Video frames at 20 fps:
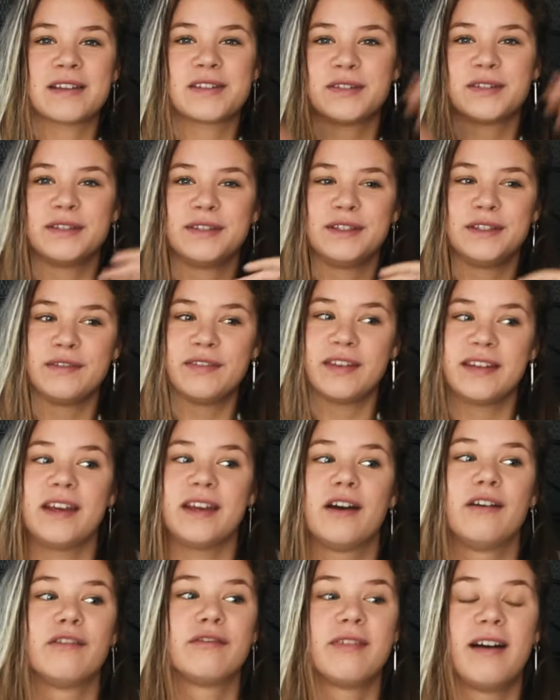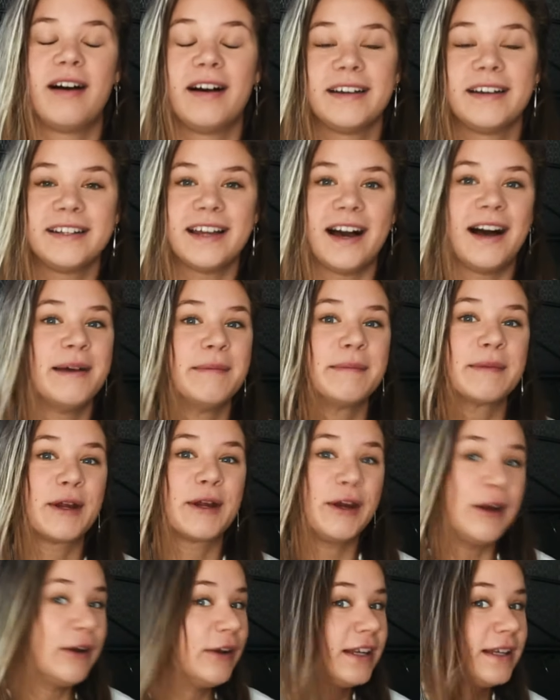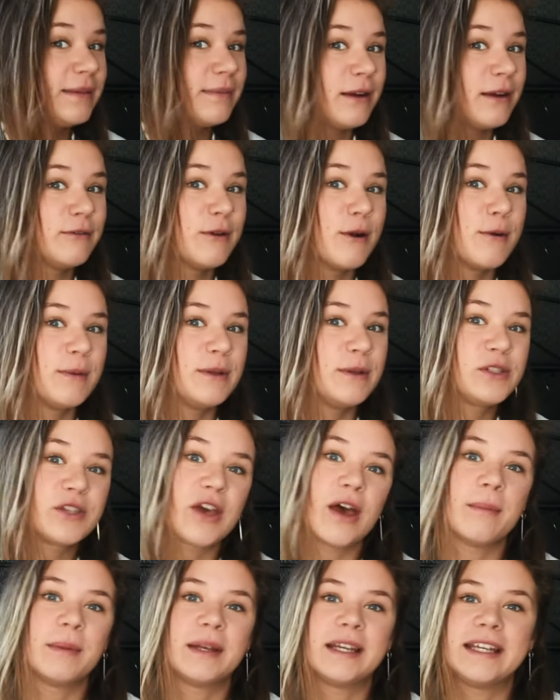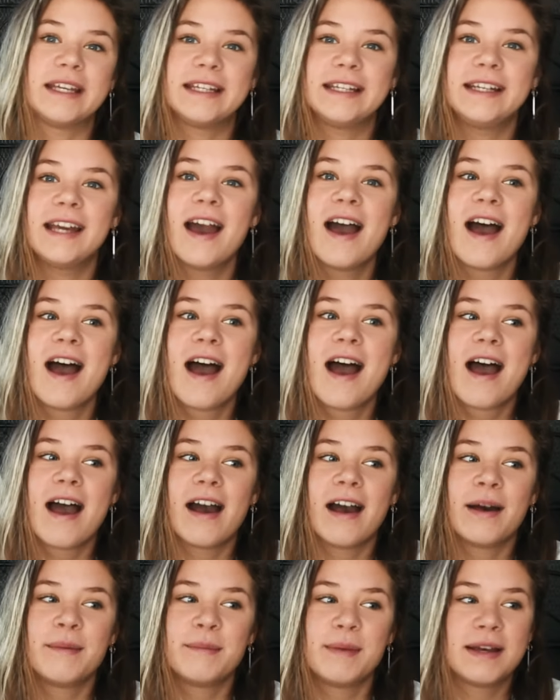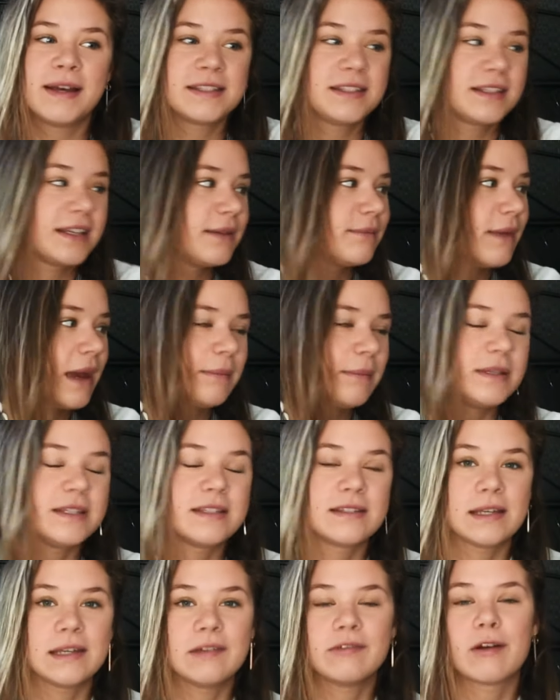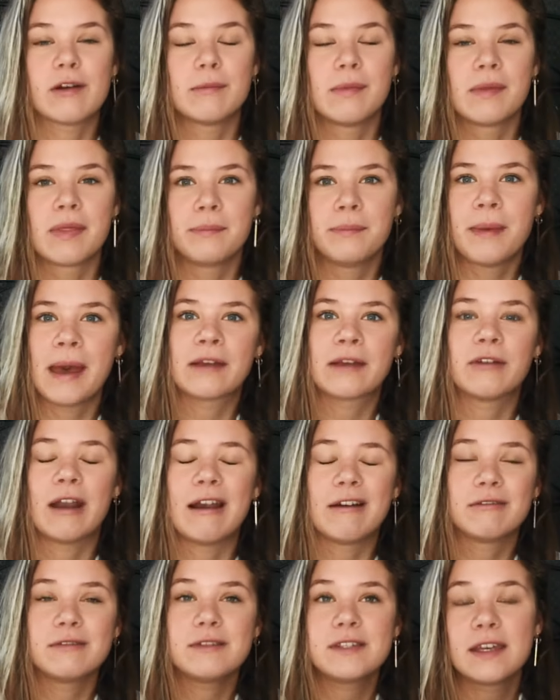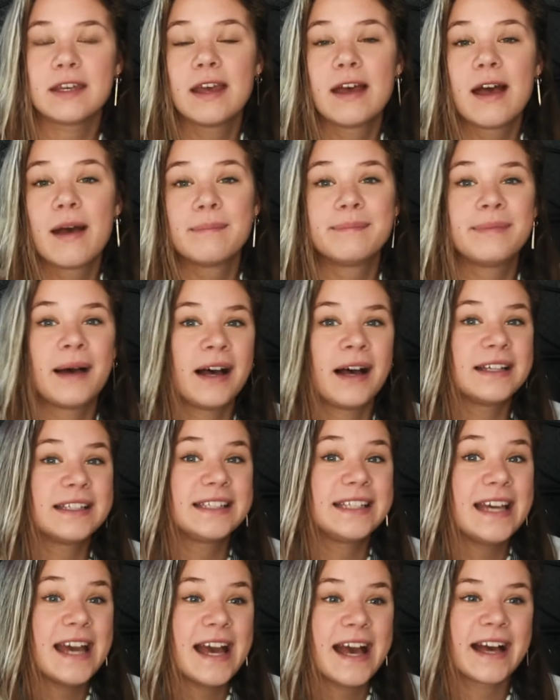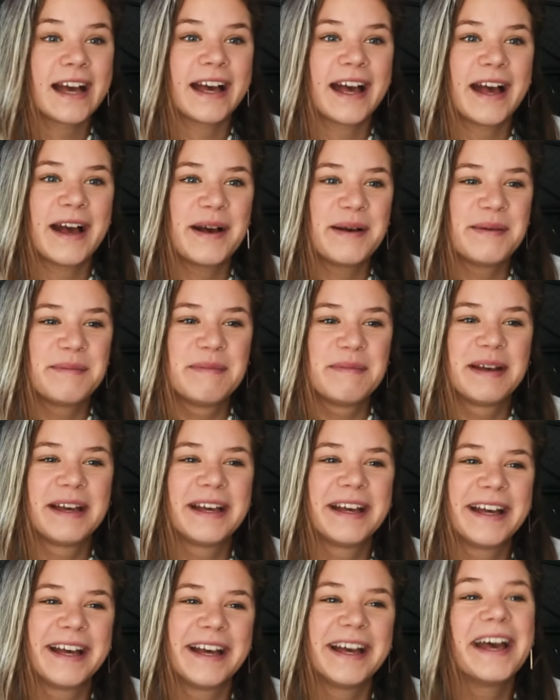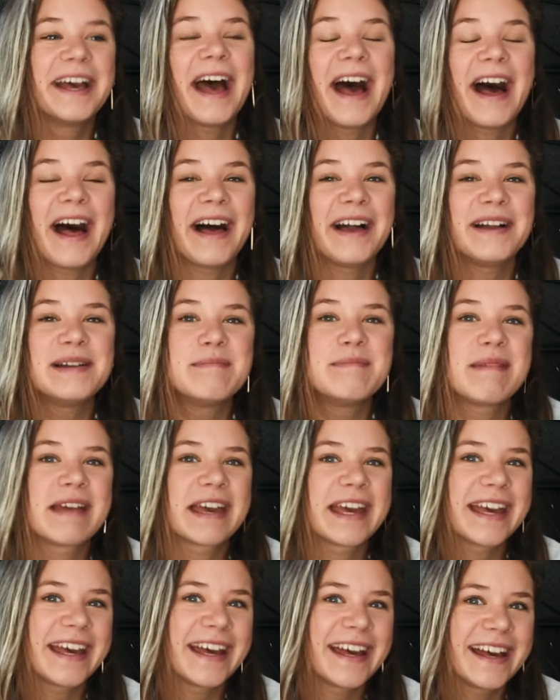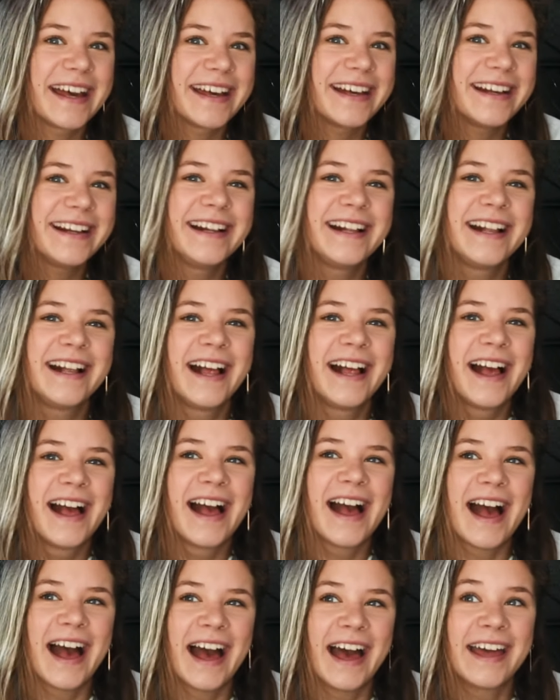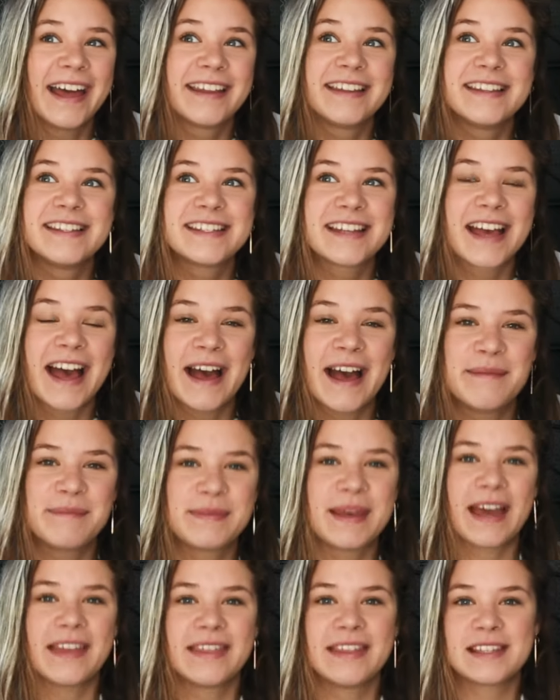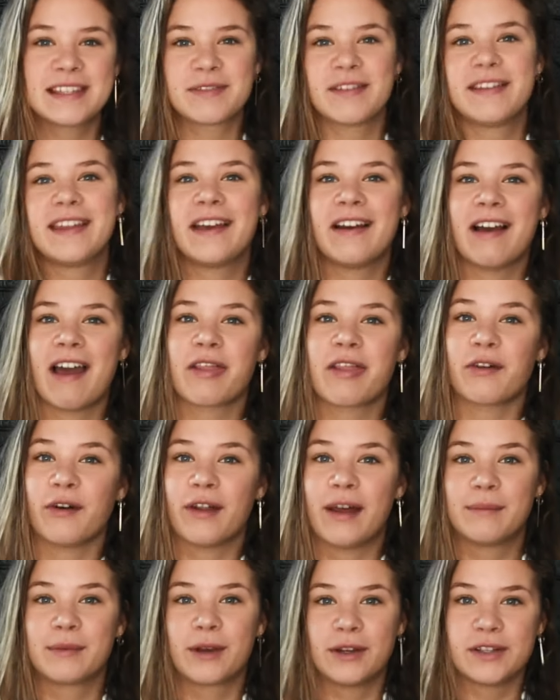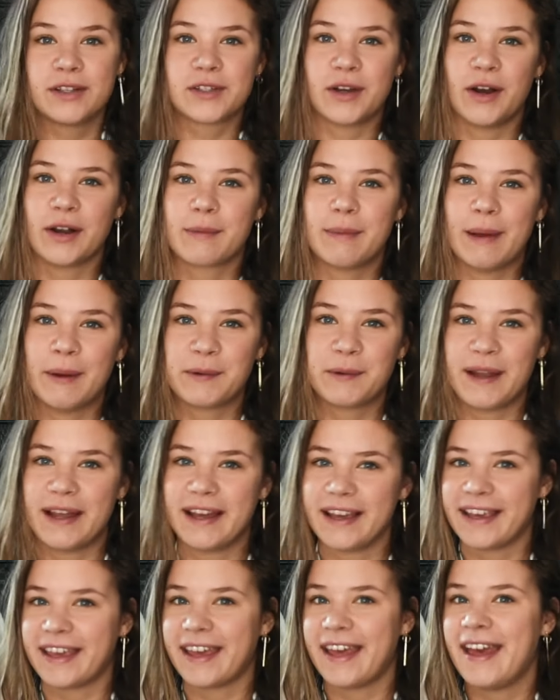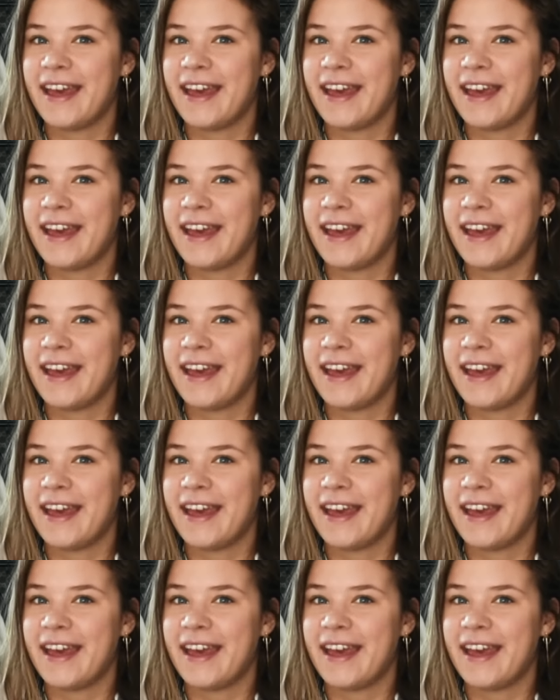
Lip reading: to a new video of mine. I'm currently in my room in Germany, as you can maybe see from the background. But yeah, I'm here. And yeah, in this video I thought I'm going to talk about like